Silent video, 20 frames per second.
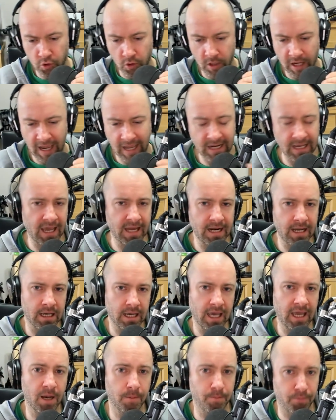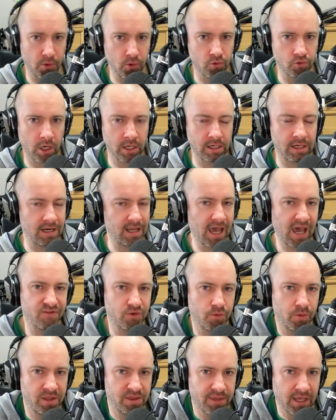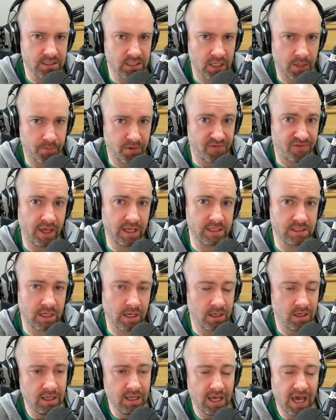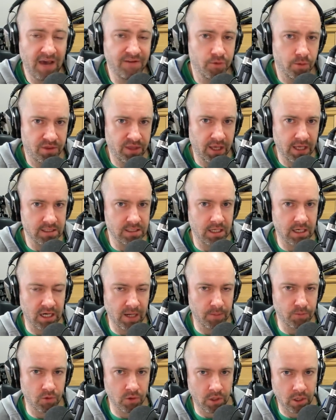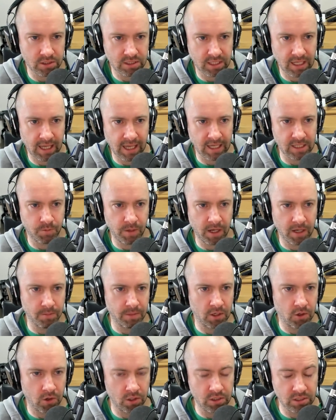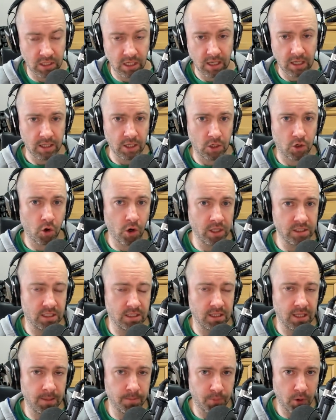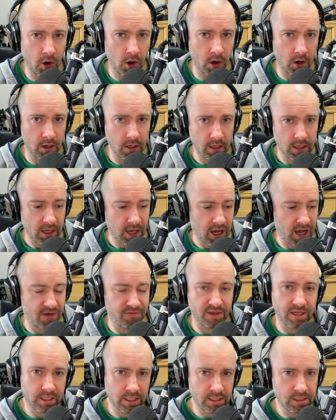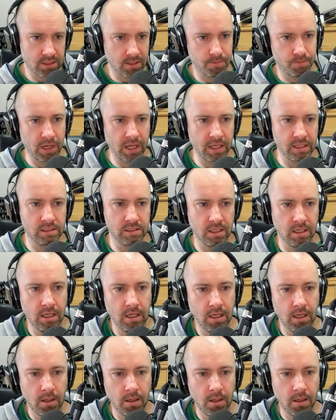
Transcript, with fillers: You know, in, in, a, in a bull run, everyone thinks they're a professor. Everyone thinks they're a cryptocurrency expert because the coins that they bought have increased in price.